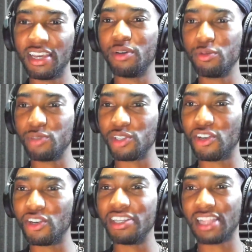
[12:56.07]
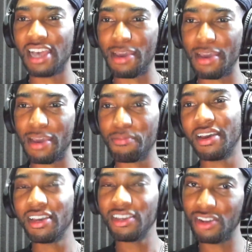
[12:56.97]
He was on his like,
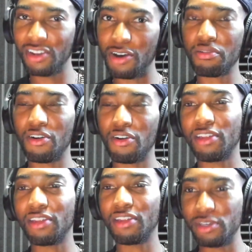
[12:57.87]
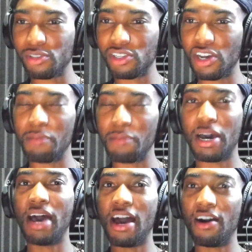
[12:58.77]
pro, like when he was talking about
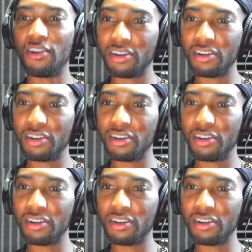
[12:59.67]
Malcolm and